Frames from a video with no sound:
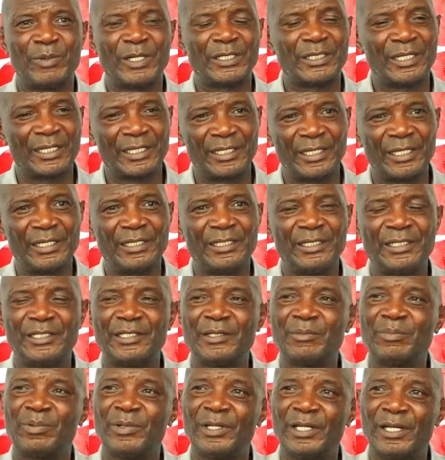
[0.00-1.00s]
But again,
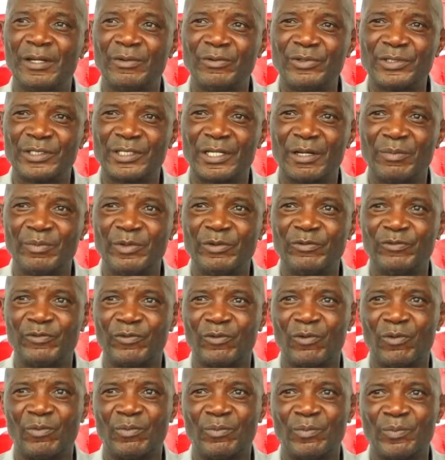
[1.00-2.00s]
he's a player who is coming
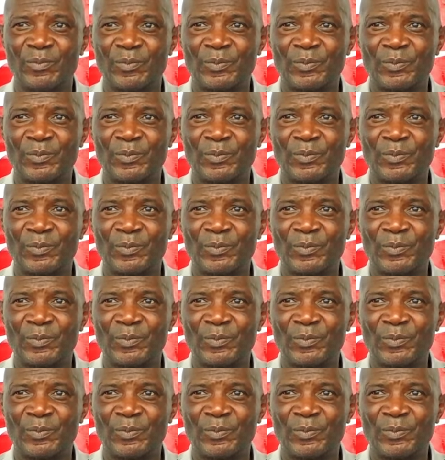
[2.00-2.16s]
from